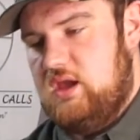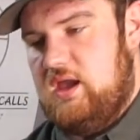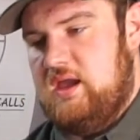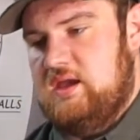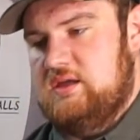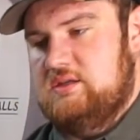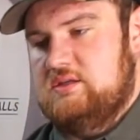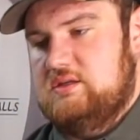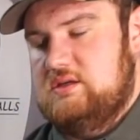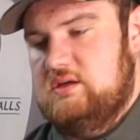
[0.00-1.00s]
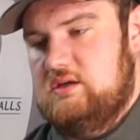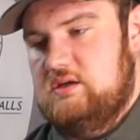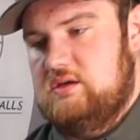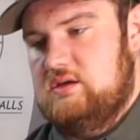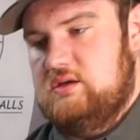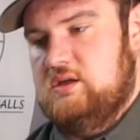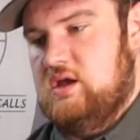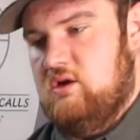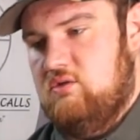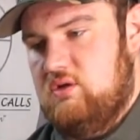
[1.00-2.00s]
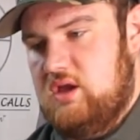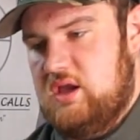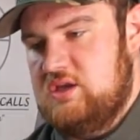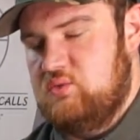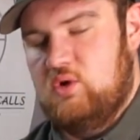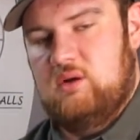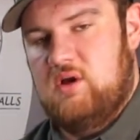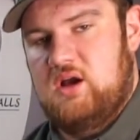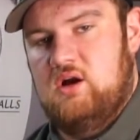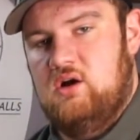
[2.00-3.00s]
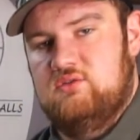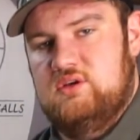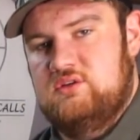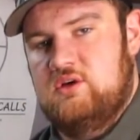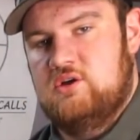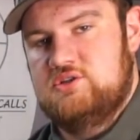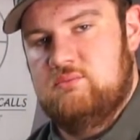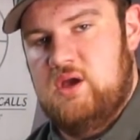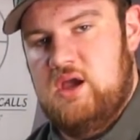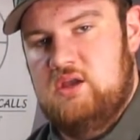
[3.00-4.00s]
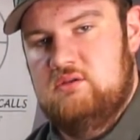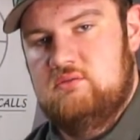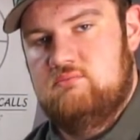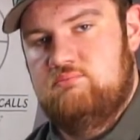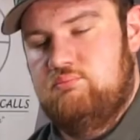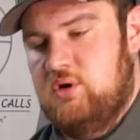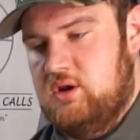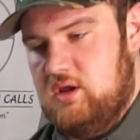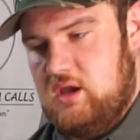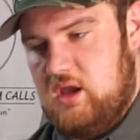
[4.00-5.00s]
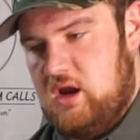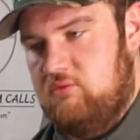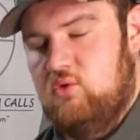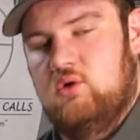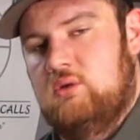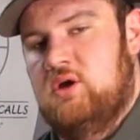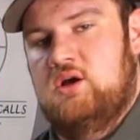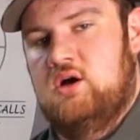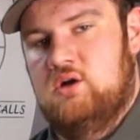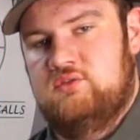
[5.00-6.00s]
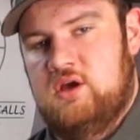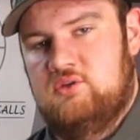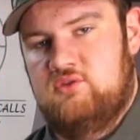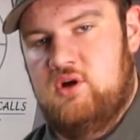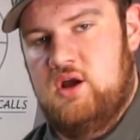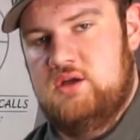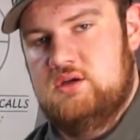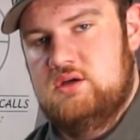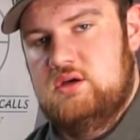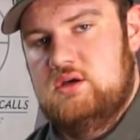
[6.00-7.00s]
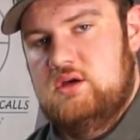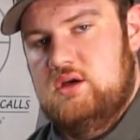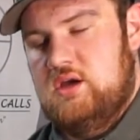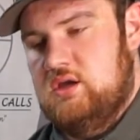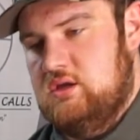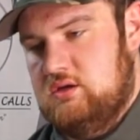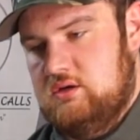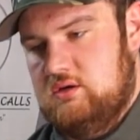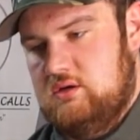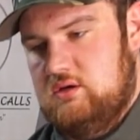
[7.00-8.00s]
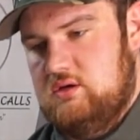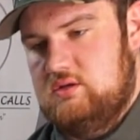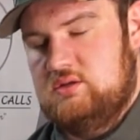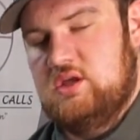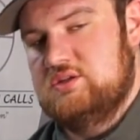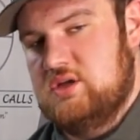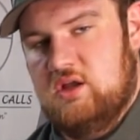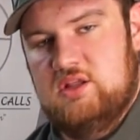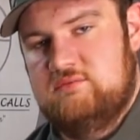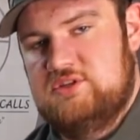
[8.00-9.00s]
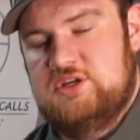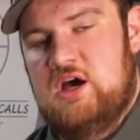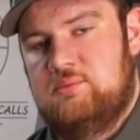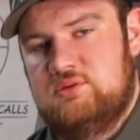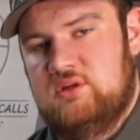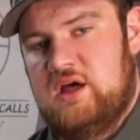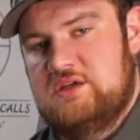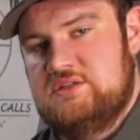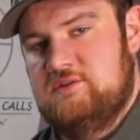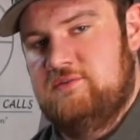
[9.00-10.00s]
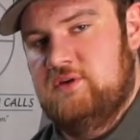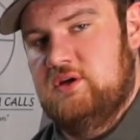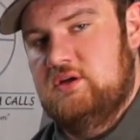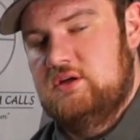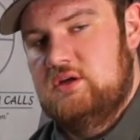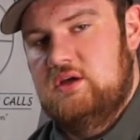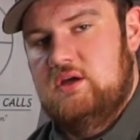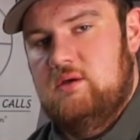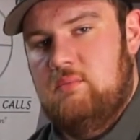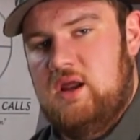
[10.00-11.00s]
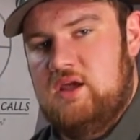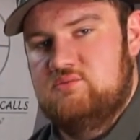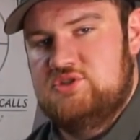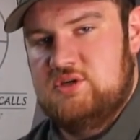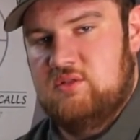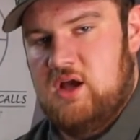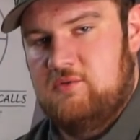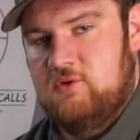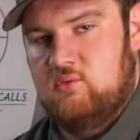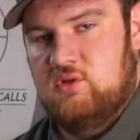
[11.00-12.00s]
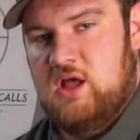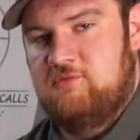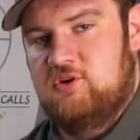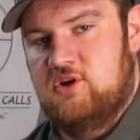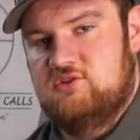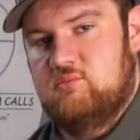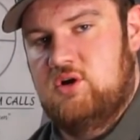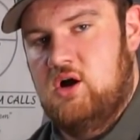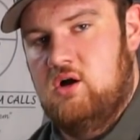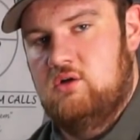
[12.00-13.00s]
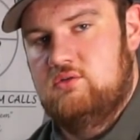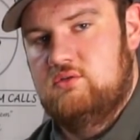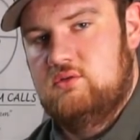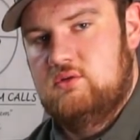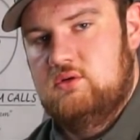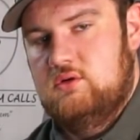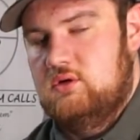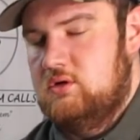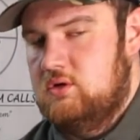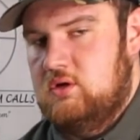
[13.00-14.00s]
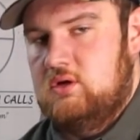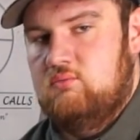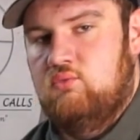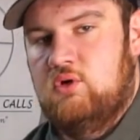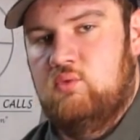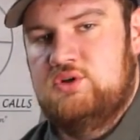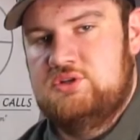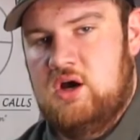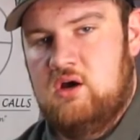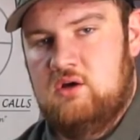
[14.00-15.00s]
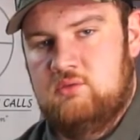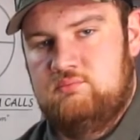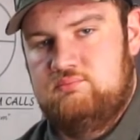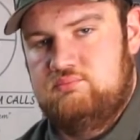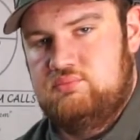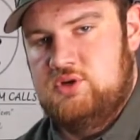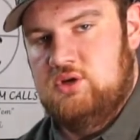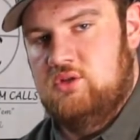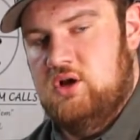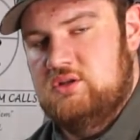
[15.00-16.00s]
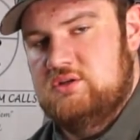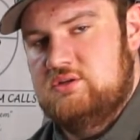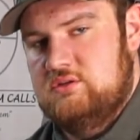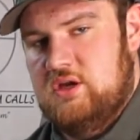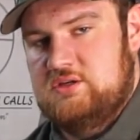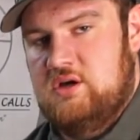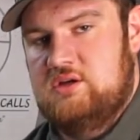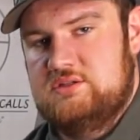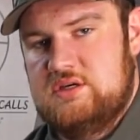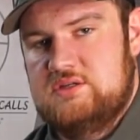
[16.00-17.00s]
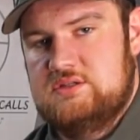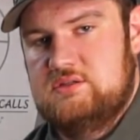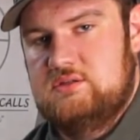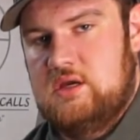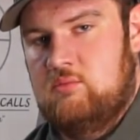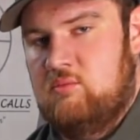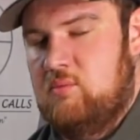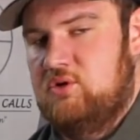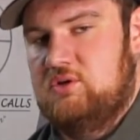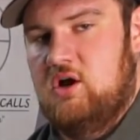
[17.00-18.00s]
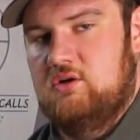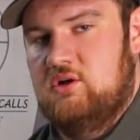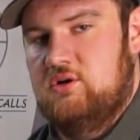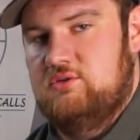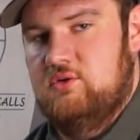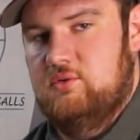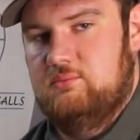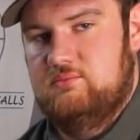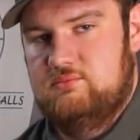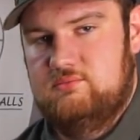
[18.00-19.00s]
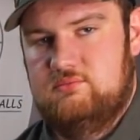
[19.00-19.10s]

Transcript: And, each one of my calls is custom made, but every one of my calls sounds great and does not leave the shop until I see fit. My name's Gene Liford with Liford Custom Calls. Want to y'all good luck this next hunting season, and remember to talk dirty to them.